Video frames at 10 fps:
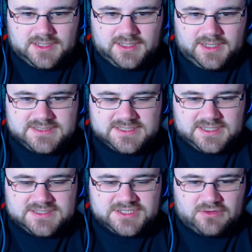
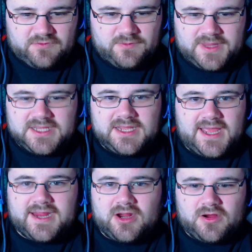It's so
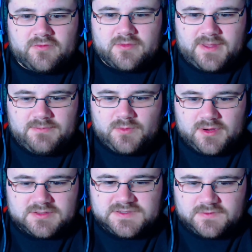familiar, I can't remember
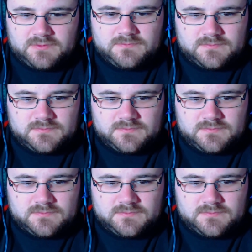where it's from.